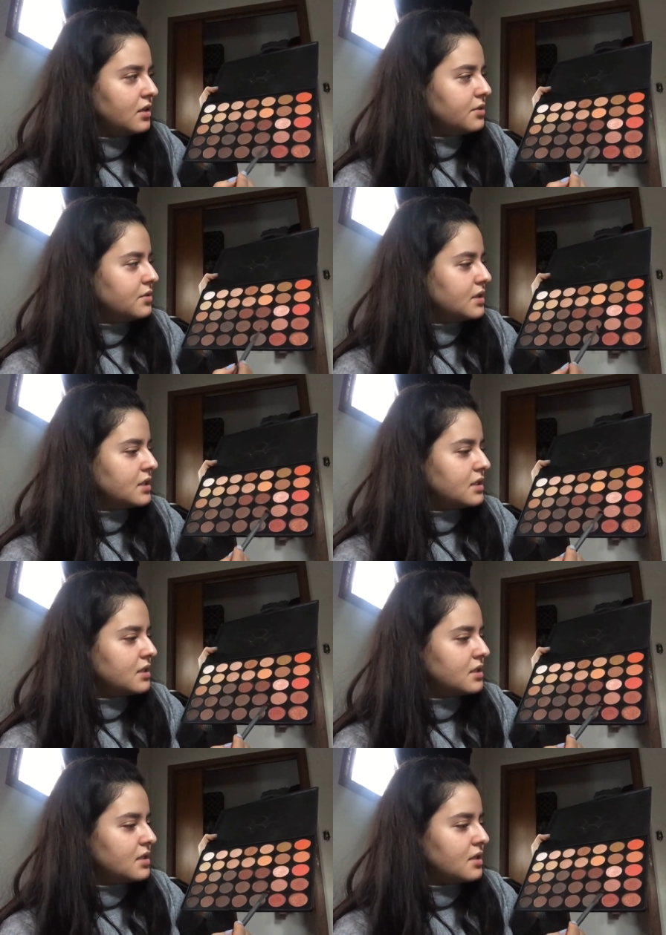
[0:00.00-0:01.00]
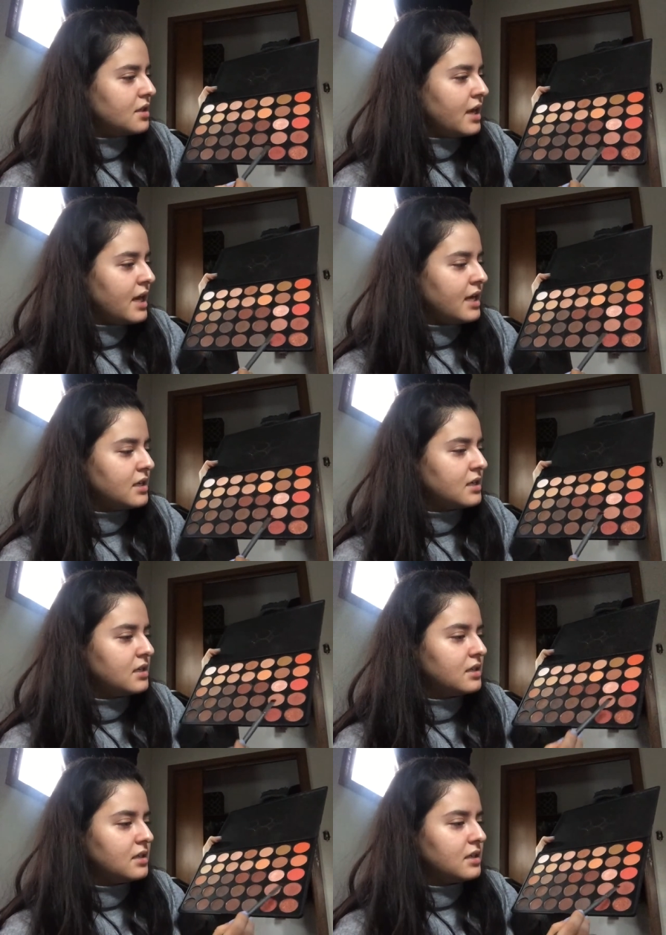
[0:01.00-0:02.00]
Use that
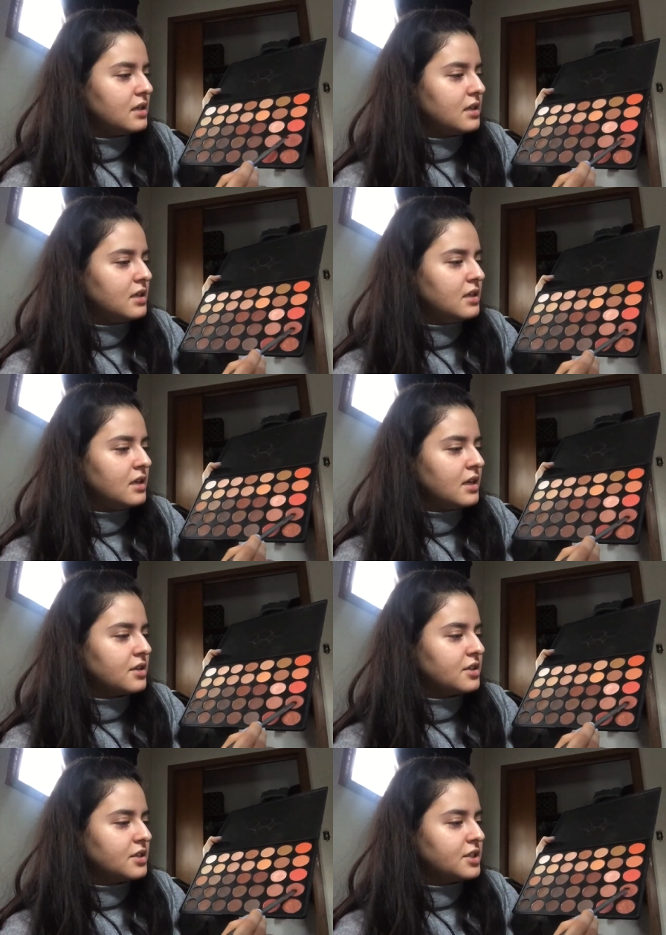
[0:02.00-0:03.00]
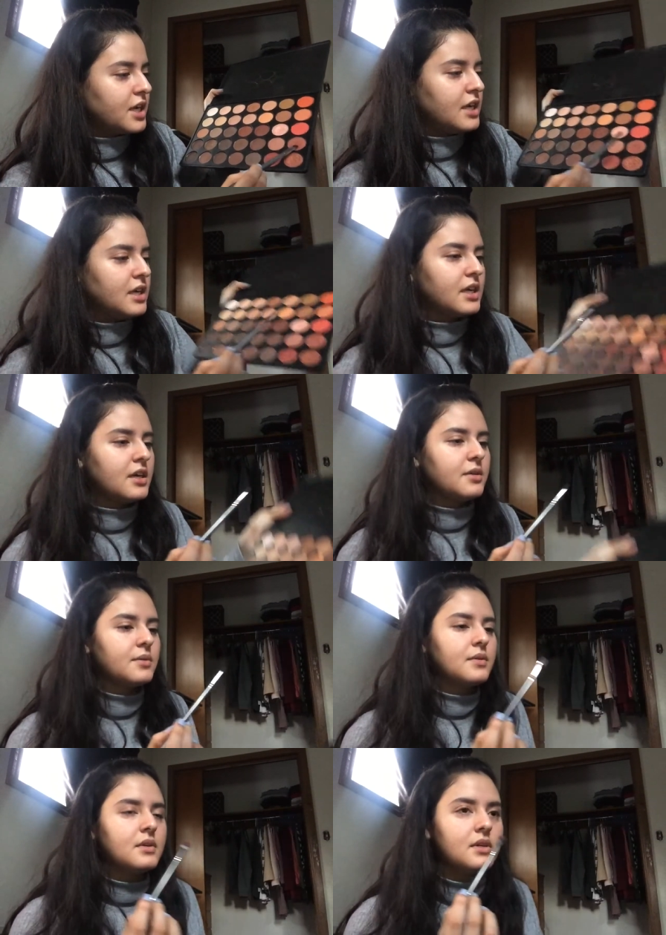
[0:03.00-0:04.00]
and the other shade here.
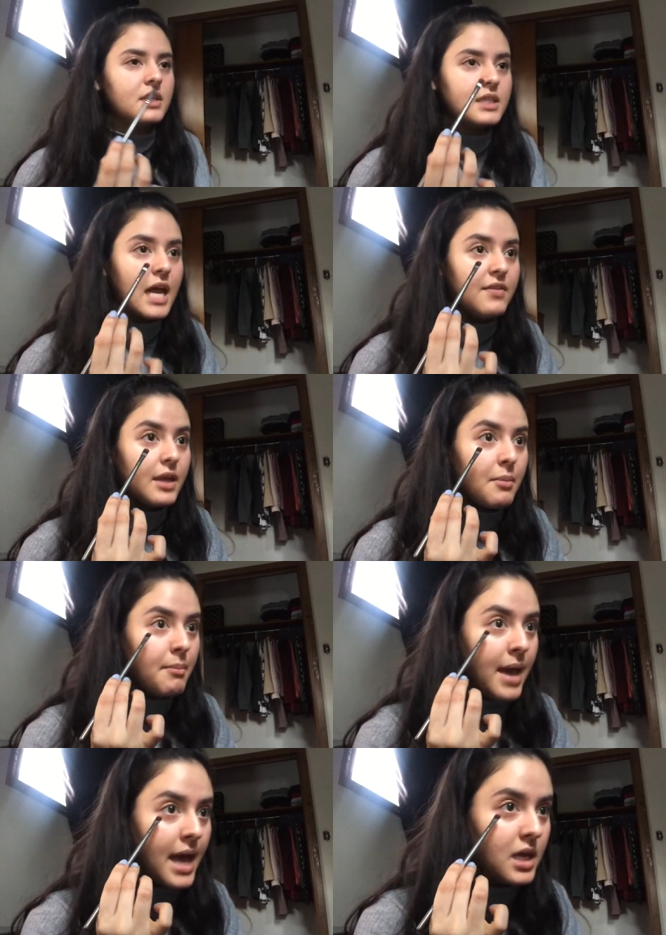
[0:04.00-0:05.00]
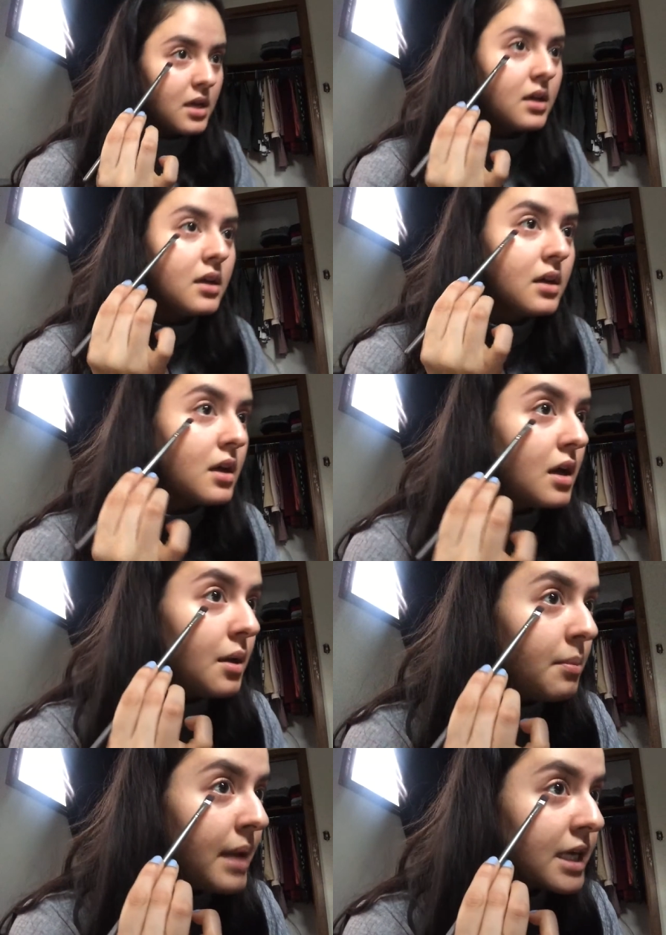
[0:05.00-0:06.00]
It's kind of like a matte
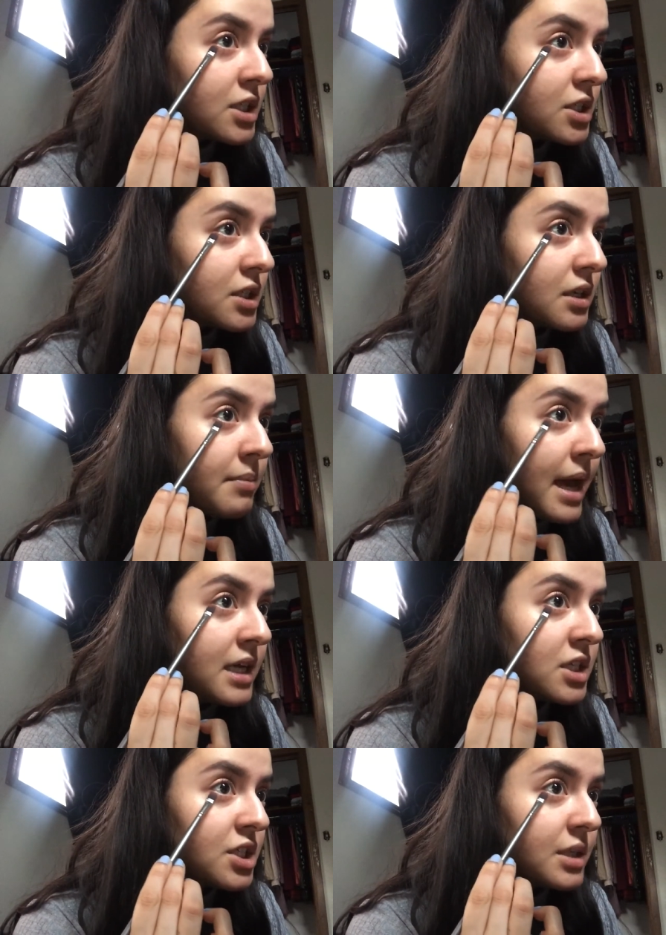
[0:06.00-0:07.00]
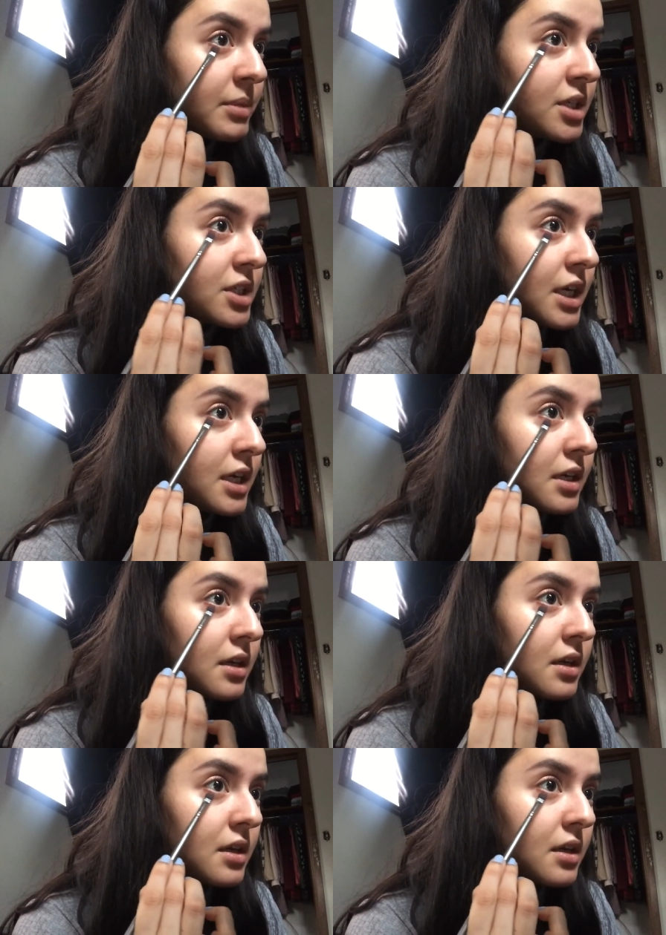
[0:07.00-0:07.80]
matte and shimmer shade.